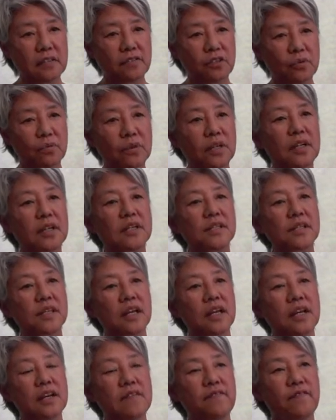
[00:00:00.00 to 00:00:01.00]
of her work as
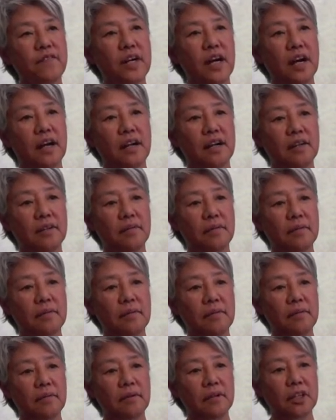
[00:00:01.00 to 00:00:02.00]
I've uh,
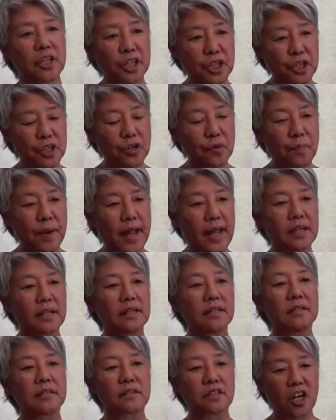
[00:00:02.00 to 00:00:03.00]
looked at her
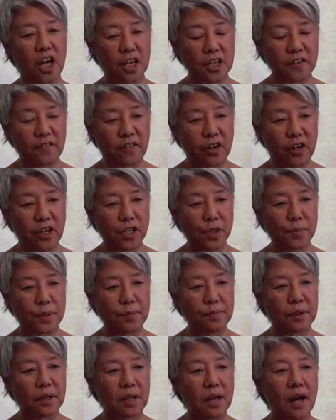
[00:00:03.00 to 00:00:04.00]
paintings, talked to various
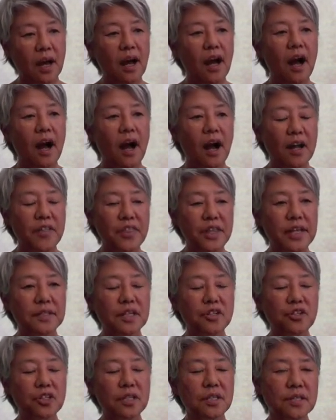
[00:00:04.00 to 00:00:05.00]
people, I think
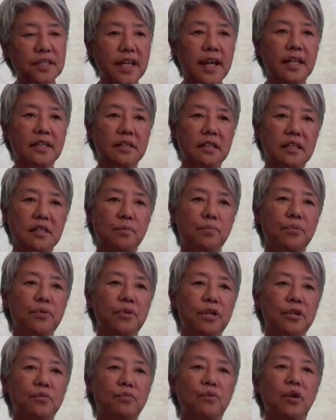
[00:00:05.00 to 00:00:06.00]
that she set an
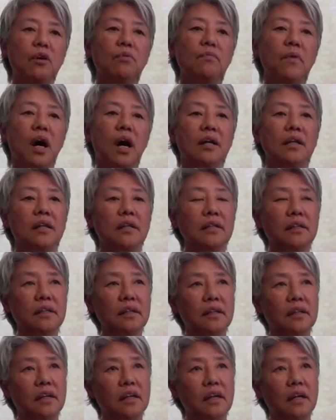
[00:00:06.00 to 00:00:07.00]
important role model
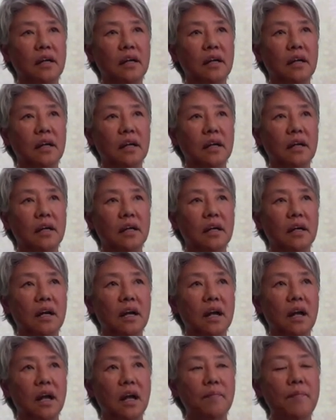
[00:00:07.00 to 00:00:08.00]

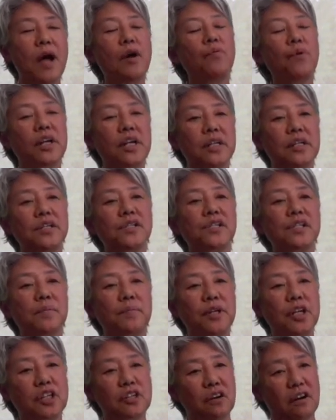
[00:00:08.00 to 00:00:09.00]
about what it is to
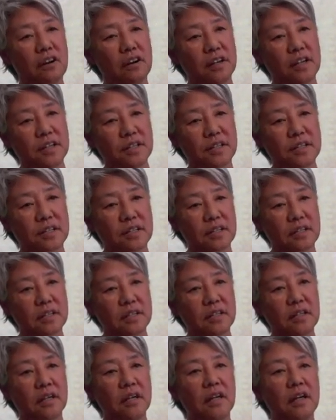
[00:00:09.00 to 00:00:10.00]
be an artist
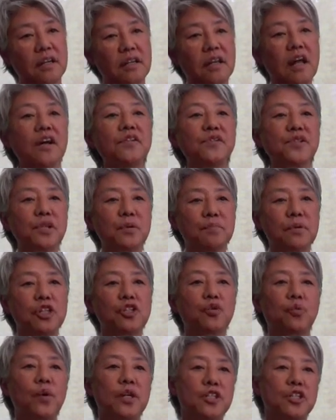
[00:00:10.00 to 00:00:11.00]
not so
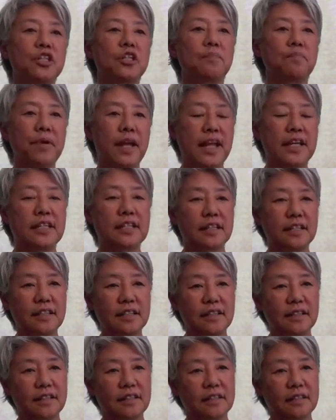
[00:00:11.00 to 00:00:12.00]
much what she
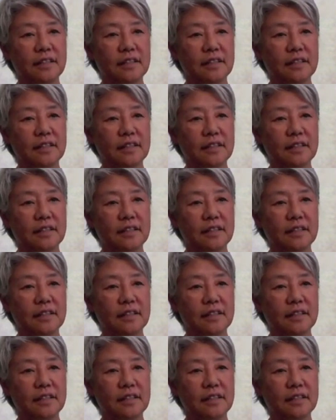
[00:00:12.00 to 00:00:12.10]
painted,